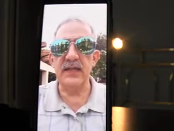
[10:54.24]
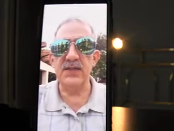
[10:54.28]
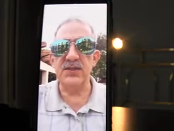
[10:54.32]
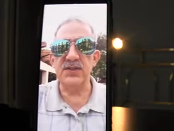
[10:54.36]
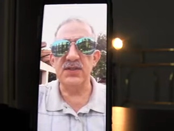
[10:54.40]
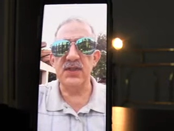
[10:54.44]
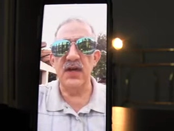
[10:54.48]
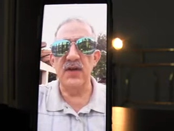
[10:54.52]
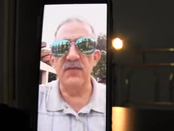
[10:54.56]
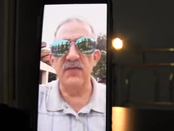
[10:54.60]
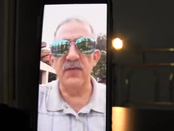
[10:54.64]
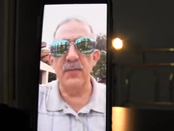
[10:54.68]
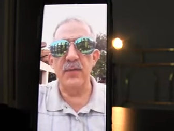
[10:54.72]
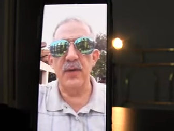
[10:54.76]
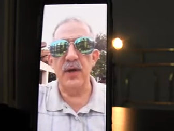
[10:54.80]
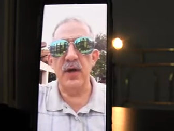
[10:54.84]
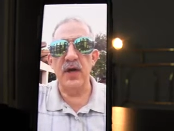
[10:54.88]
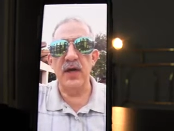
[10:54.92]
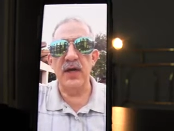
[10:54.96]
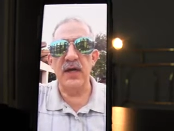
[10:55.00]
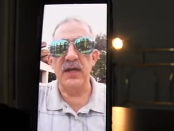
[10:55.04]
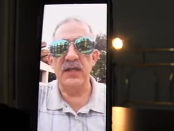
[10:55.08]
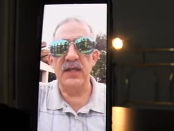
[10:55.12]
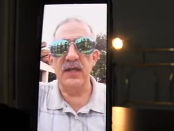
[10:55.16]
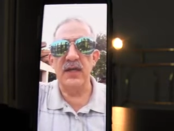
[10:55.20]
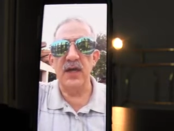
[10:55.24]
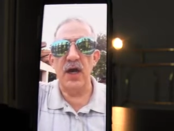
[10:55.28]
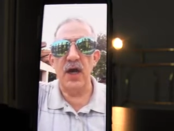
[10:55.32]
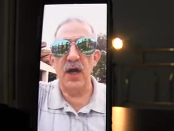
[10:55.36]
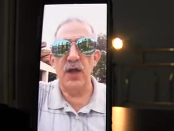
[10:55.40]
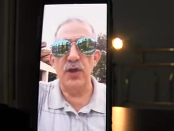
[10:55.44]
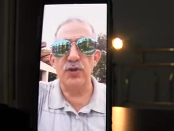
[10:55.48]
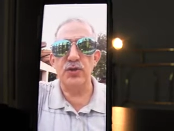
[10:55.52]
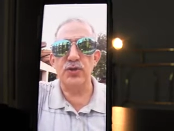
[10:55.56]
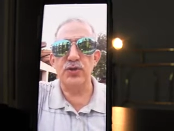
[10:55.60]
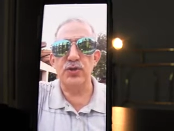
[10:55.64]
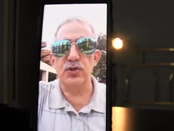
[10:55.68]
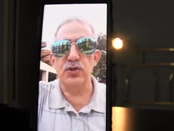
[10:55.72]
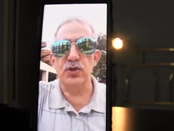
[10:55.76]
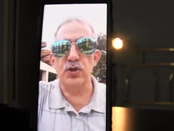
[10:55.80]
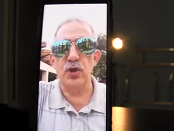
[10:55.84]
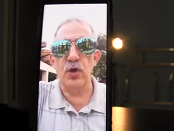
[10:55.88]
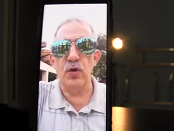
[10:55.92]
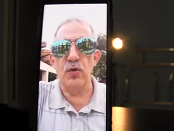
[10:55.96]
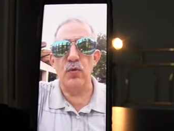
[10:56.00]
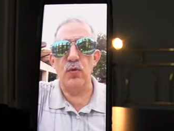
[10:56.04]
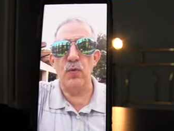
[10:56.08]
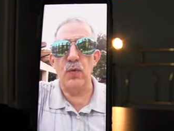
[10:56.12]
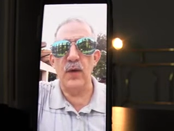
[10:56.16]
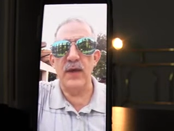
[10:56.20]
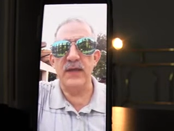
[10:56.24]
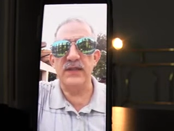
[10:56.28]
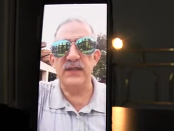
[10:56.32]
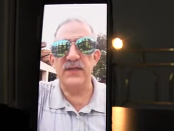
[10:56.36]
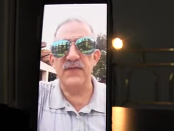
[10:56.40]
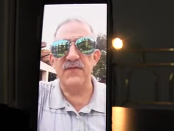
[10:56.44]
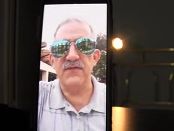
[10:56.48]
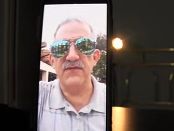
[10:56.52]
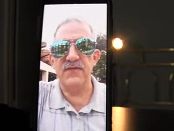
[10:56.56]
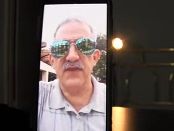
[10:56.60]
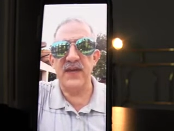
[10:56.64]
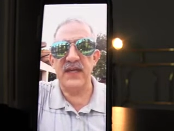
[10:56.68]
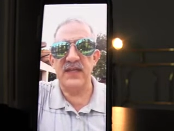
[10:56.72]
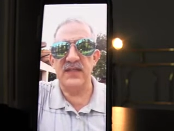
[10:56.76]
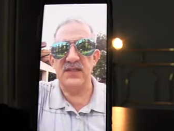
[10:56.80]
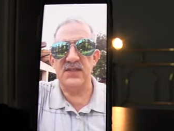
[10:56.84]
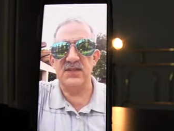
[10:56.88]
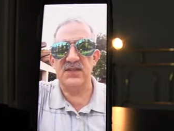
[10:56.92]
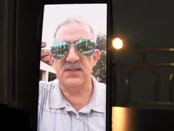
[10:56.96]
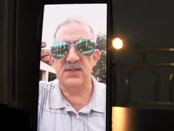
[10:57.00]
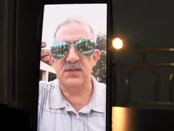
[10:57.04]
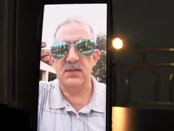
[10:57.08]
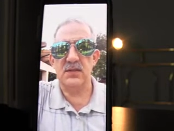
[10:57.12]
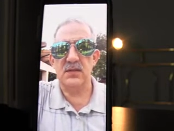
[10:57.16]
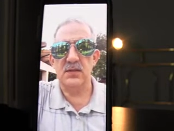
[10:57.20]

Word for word: of America that others don't want to face.